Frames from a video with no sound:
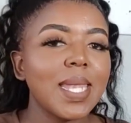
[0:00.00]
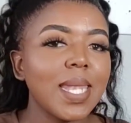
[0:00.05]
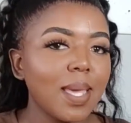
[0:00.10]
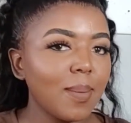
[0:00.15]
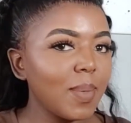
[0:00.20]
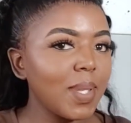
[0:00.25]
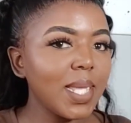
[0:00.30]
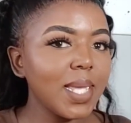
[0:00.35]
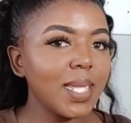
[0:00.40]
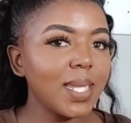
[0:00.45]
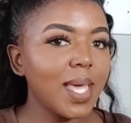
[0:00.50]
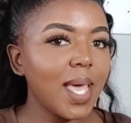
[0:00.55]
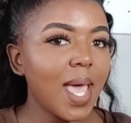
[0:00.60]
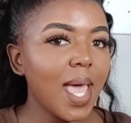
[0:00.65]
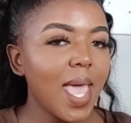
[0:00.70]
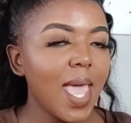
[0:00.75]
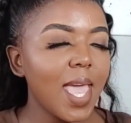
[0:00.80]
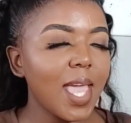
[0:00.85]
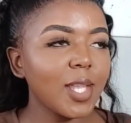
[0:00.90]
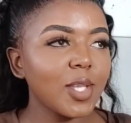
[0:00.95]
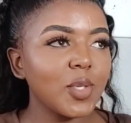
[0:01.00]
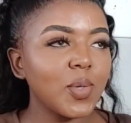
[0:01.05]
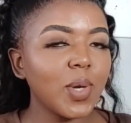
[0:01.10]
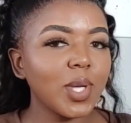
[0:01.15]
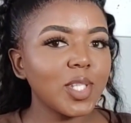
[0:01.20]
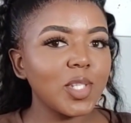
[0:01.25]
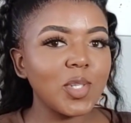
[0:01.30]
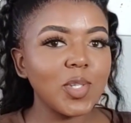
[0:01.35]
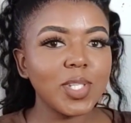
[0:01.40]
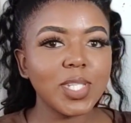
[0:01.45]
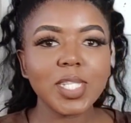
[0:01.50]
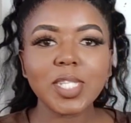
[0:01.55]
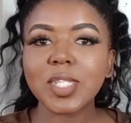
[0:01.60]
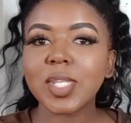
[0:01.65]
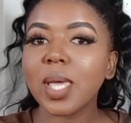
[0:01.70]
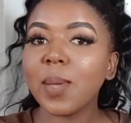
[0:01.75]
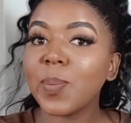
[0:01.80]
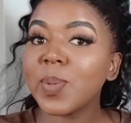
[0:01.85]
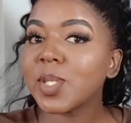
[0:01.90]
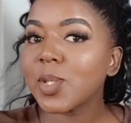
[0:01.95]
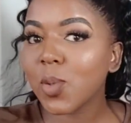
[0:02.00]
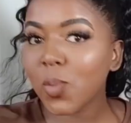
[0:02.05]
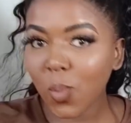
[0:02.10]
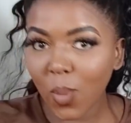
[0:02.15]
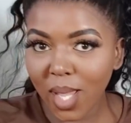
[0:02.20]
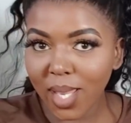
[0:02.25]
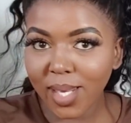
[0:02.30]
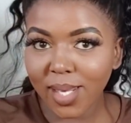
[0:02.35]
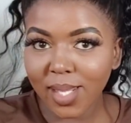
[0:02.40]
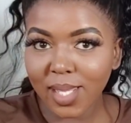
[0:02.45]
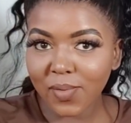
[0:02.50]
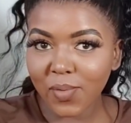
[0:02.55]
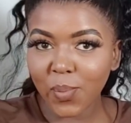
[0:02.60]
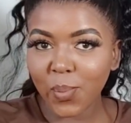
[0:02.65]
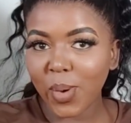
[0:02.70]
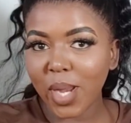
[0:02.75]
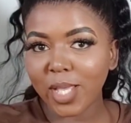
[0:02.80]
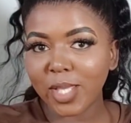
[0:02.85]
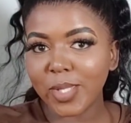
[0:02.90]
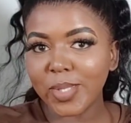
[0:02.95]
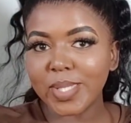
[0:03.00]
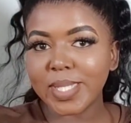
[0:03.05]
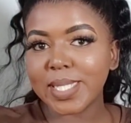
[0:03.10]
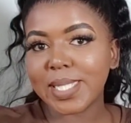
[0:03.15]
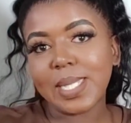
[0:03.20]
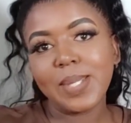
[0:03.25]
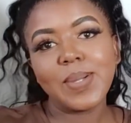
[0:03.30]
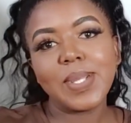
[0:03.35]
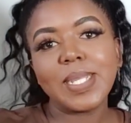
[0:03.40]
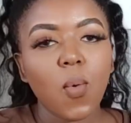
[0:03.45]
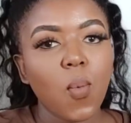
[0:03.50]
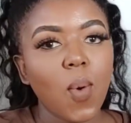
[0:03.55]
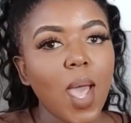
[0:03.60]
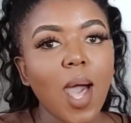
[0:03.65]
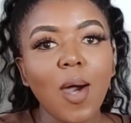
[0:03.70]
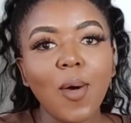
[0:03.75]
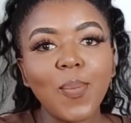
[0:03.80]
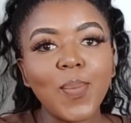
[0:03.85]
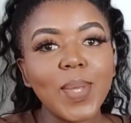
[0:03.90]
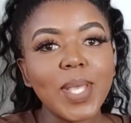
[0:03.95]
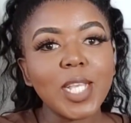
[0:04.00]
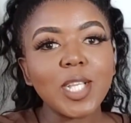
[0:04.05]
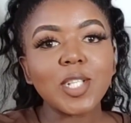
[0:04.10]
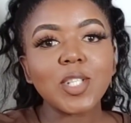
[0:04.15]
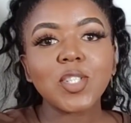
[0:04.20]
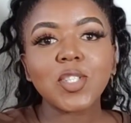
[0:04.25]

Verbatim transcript: Namolinah and you are tuned into episode one of a brand new series where I'll be